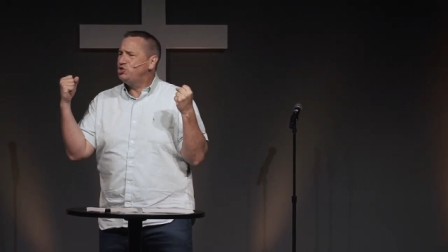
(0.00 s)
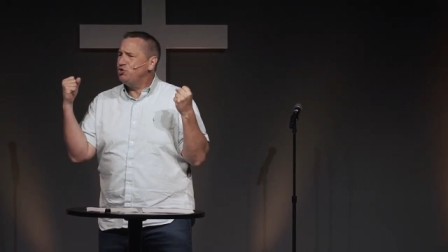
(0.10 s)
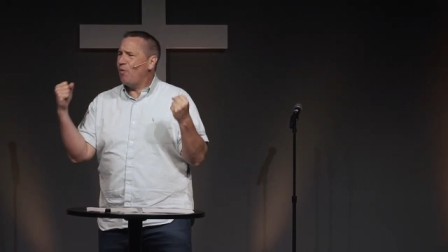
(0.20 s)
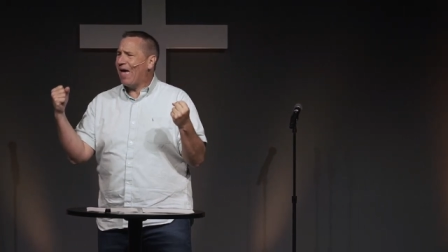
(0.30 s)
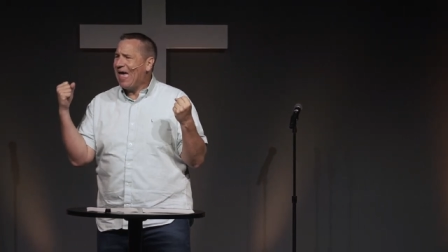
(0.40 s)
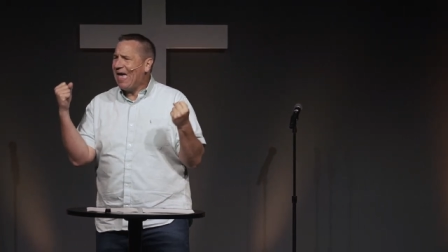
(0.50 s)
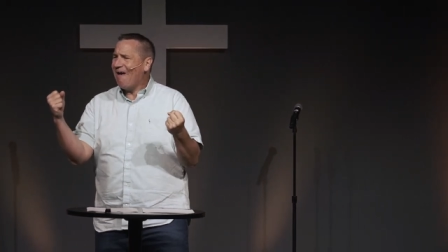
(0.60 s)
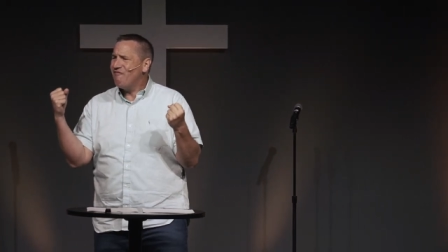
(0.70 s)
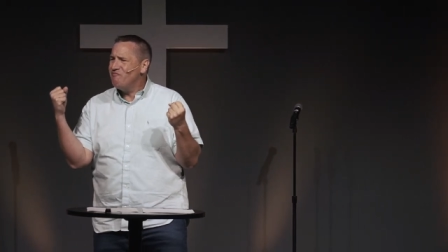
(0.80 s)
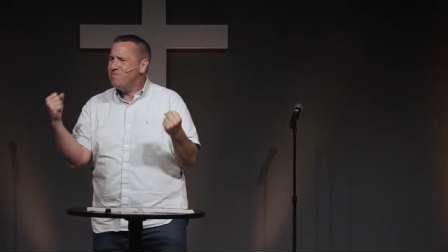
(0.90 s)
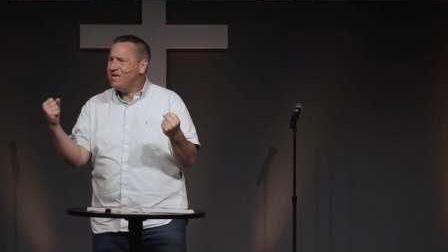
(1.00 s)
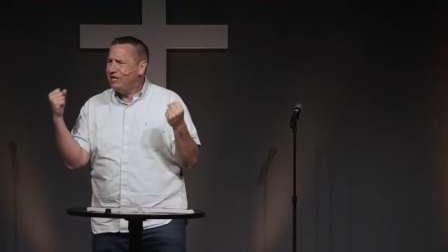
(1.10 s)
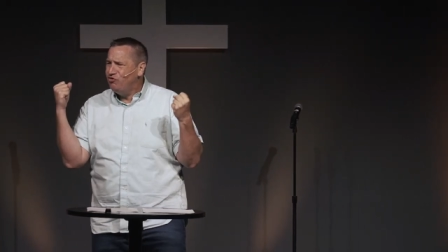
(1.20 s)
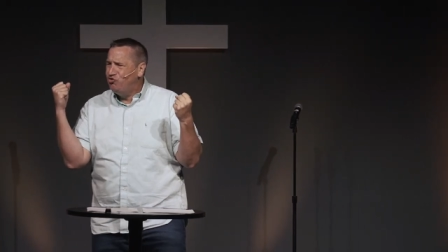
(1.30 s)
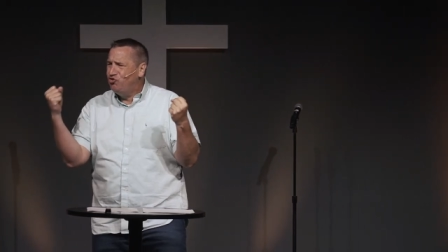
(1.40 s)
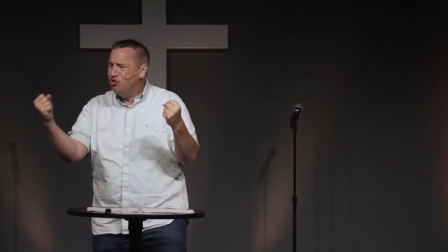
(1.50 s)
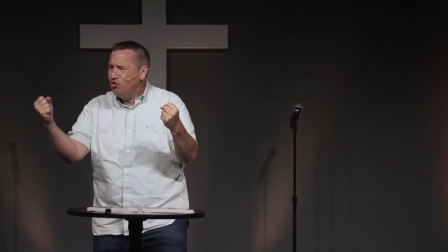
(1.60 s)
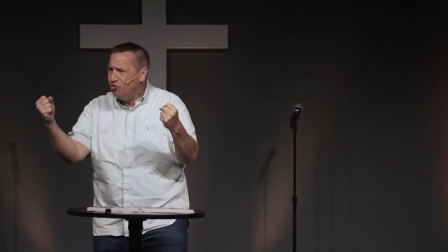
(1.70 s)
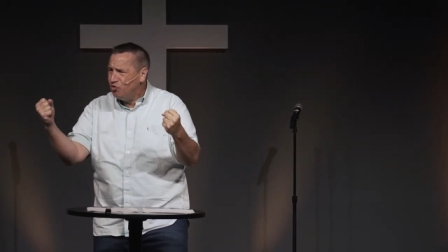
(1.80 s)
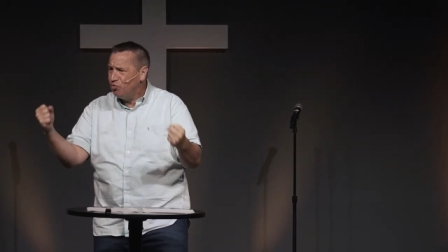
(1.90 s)
you have me
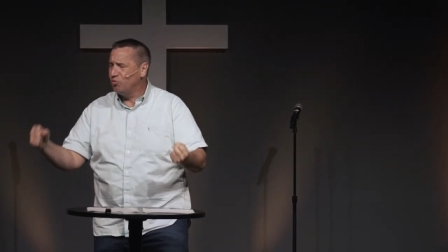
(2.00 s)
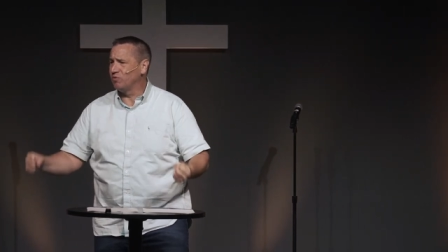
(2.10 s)
do